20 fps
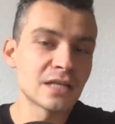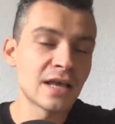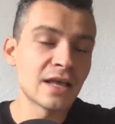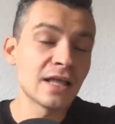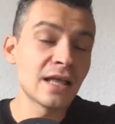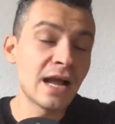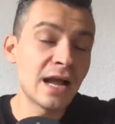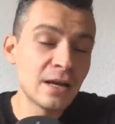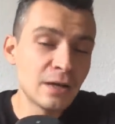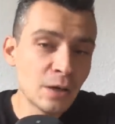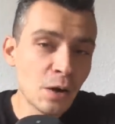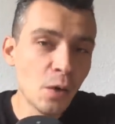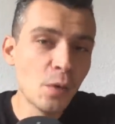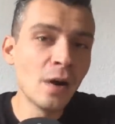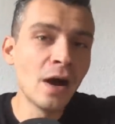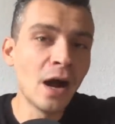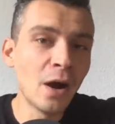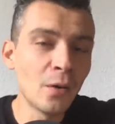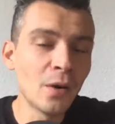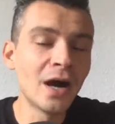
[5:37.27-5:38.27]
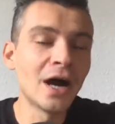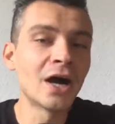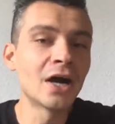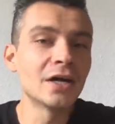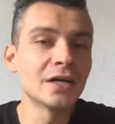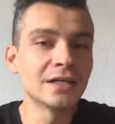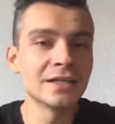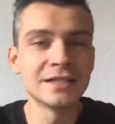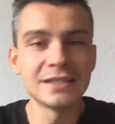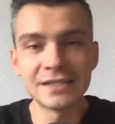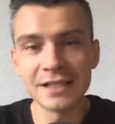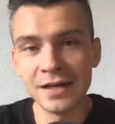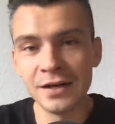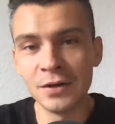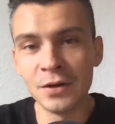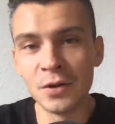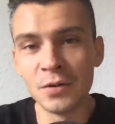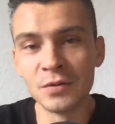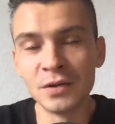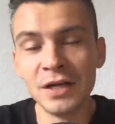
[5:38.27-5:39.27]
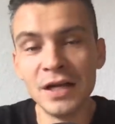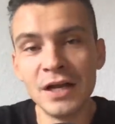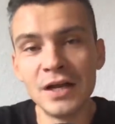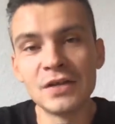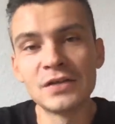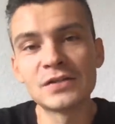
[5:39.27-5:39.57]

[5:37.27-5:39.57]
I know how hard it is alone.